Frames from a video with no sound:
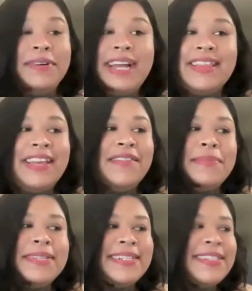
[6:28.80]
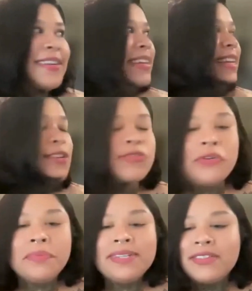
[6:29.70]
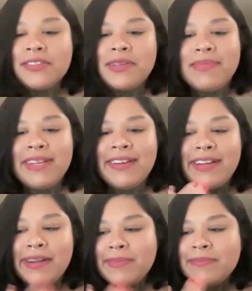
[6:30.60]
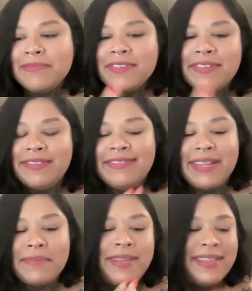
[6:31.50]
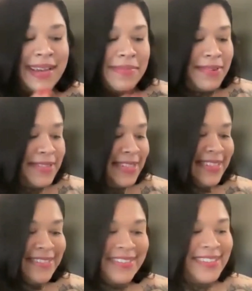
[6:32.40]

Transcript: When I leave, I'm just gonna start getting trail mix or something, cut up some fruit, like be that person.